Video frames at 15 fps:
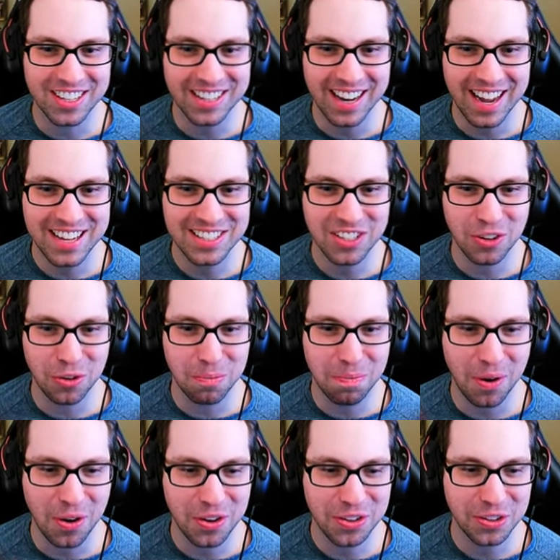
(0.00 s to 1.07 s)
A nice little
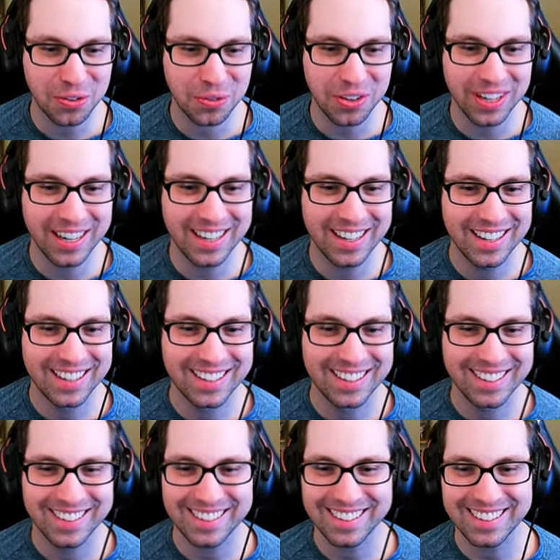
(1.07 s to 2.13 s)
par three.
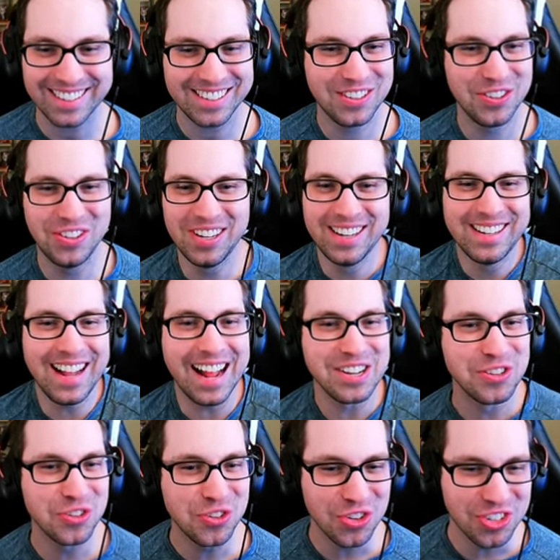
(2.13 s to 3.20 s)

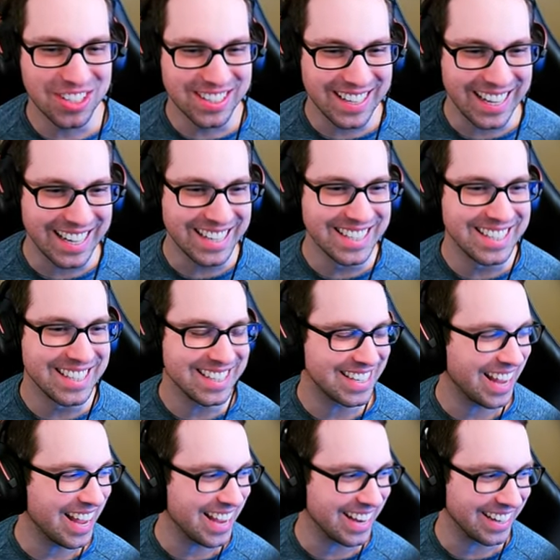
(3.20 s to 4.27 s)
That's just
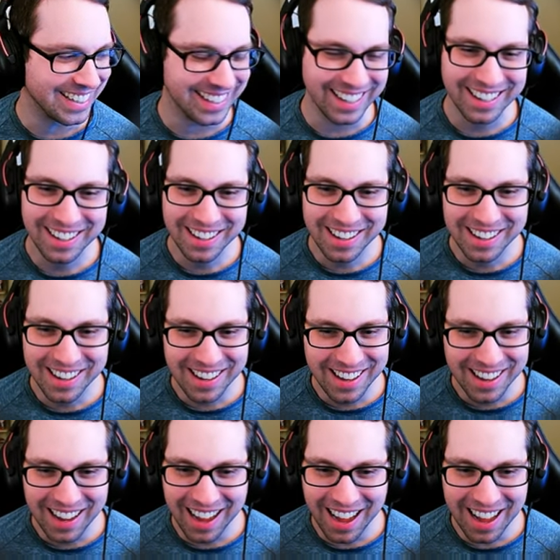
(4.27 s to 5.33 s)
insane.
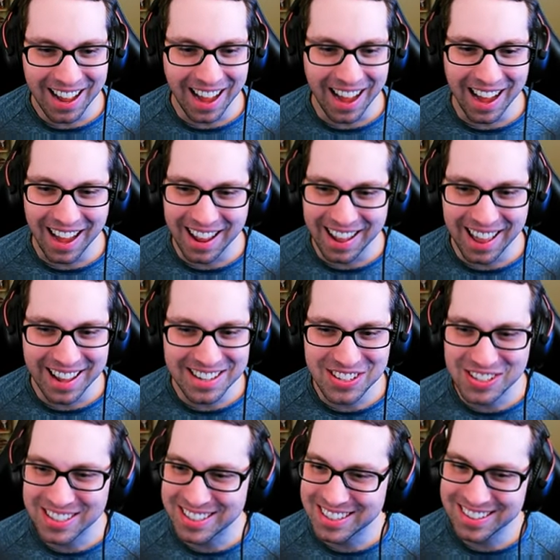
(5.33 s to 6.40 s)
I,
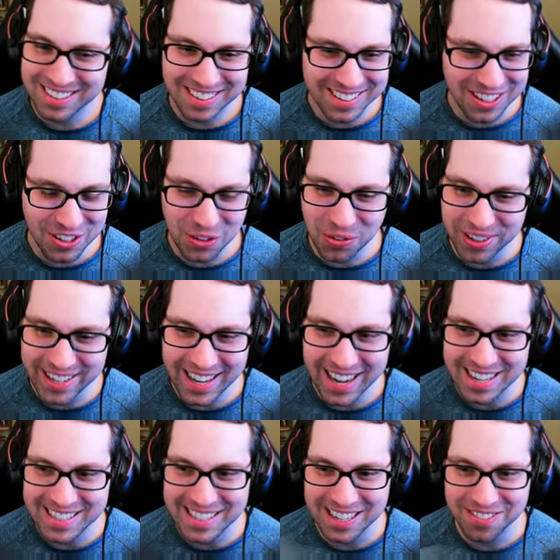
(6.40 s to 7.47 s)
that's the
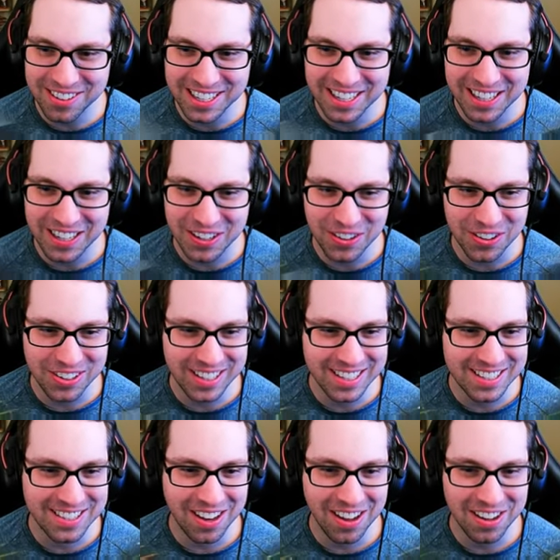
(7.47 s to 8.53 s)
creativity here
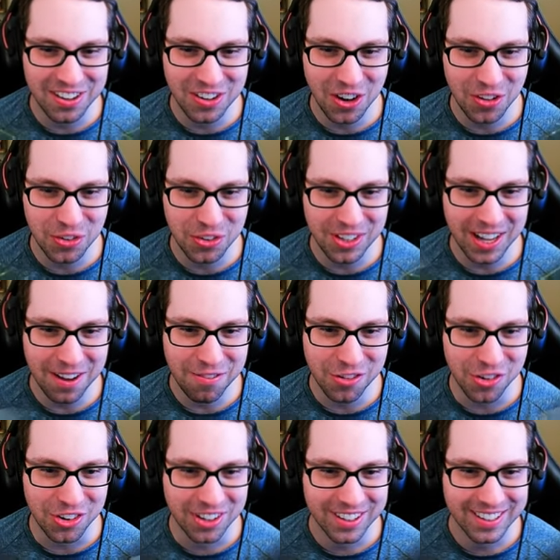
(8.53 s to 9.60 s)
is on another
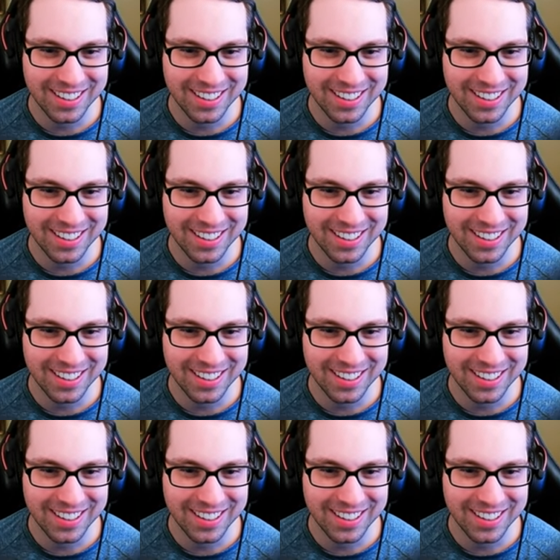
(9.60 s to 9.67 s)
level.